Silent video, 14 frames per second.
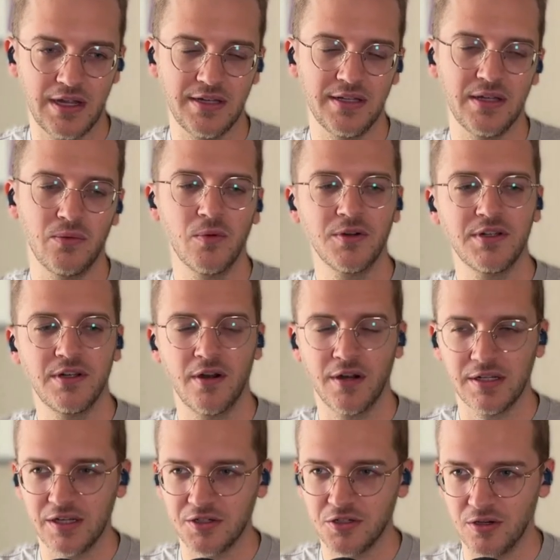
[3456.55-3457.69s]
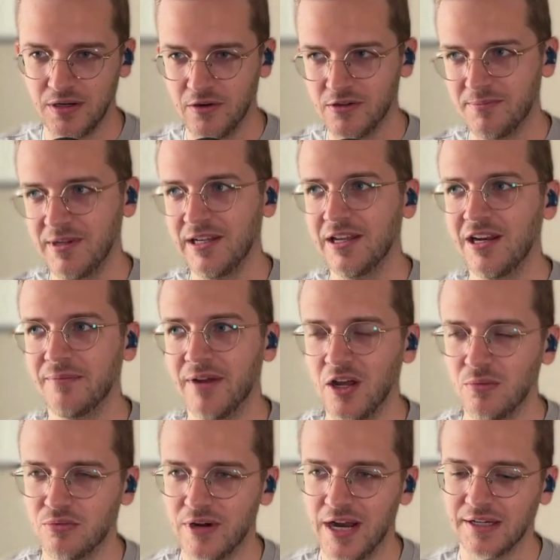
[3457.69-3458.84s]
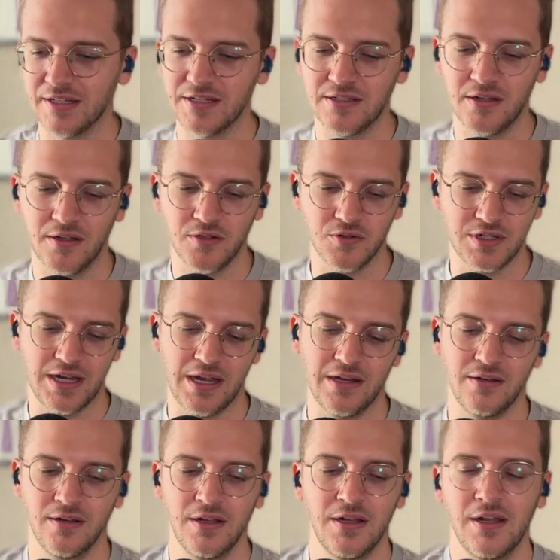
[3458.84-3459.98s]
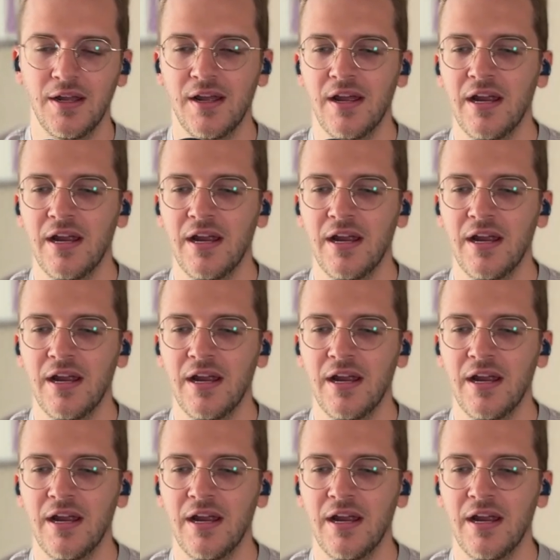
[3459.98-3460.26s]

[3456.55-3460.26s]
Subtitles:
I then worked in architecture, and I was beginning my own practice to understand